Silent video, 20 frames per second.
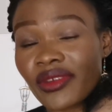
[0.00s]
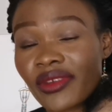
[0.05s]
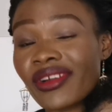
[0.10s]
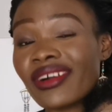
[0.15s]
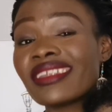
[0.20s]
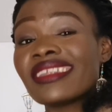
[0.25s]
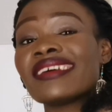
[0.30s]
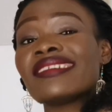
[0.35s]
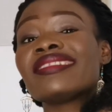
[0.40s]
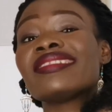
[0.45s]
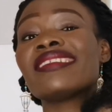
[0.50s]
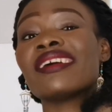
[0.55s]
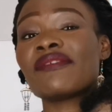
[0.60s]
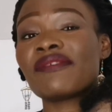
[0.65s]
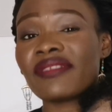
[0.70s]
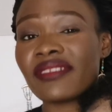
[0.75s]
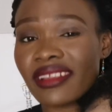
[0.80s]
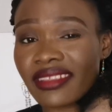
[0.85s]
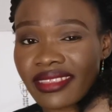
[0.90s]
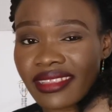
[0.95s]
You're gonna
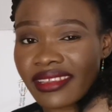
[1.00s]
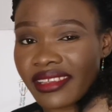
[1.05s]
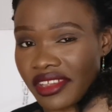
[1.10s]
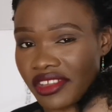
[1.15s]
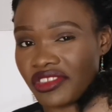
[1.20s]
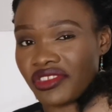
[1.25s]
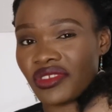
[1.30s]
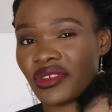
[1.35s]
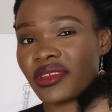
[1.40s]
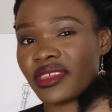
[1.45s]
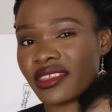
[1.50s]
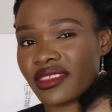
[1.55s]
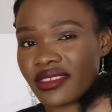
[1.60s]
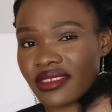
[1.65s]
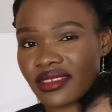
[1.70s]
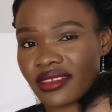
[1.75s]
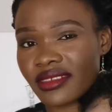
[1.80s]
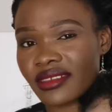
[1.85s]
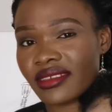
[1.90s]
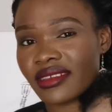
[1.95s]
definitely enjoy
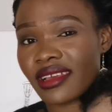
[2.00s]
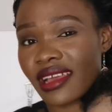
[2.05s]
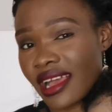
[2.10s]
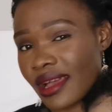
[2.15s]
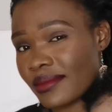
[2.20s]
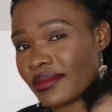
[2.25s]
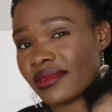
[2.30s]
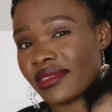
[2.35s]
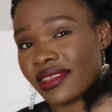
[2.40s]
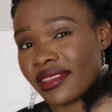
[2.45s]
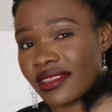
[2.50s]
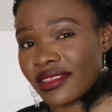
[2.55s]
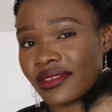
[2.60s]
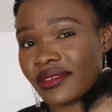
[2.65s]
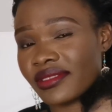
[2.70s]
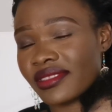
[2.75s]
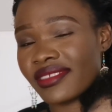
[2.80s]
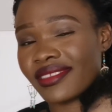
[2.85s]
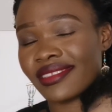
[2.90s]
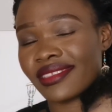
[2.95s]
it. I'm
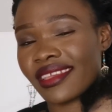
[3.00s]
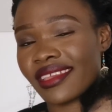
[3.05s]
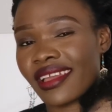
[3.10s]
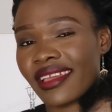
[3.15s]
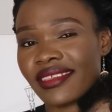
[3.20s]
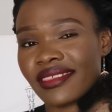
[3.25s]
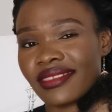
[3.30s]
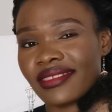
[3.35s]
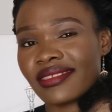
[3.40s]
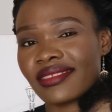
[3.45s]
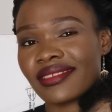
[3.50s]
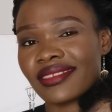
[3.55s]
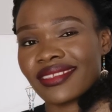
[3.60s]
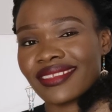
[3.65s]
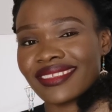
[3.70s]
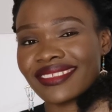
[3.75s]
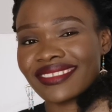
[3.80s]
telling you this, guys.